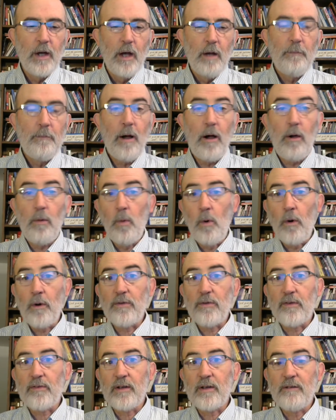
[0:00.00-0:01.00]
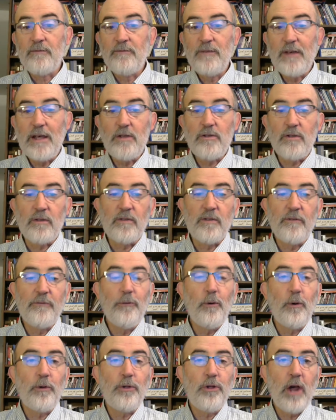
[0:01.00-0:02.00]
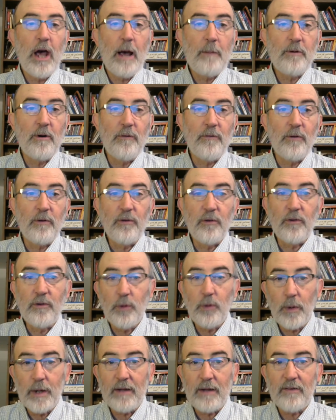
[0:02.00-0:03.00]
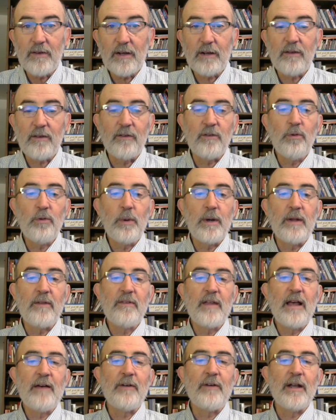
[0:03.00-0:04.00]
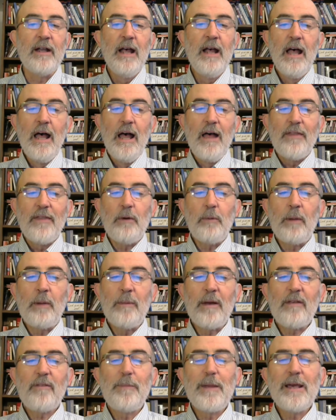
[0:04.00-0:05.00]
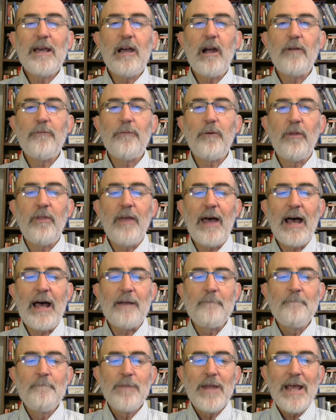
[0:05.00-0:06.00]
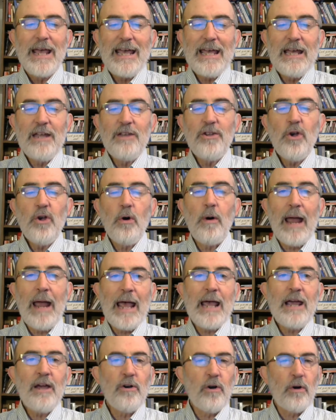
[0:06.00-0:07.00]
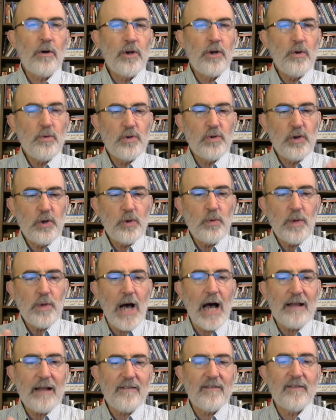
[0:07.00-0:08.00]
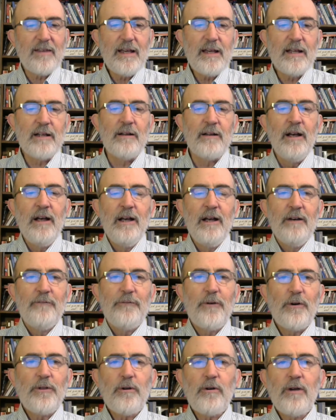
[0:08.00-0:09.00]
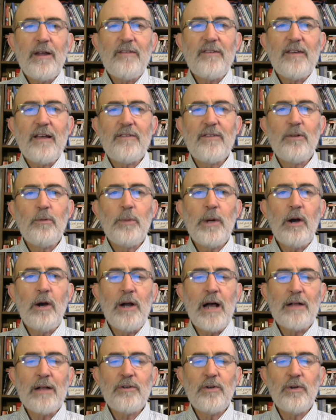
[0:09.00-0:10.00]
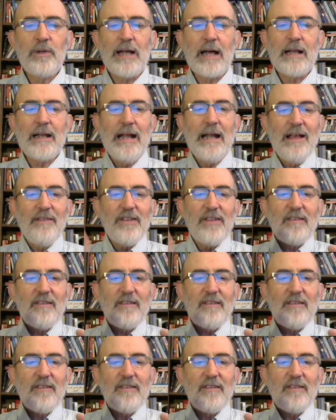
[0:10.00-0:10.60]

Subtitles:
Paul warns us in Ephesians, the 4th chapter, verses 26 and 27, that we must be careful that in your anger you do not sin. Further, he says that we are not to let the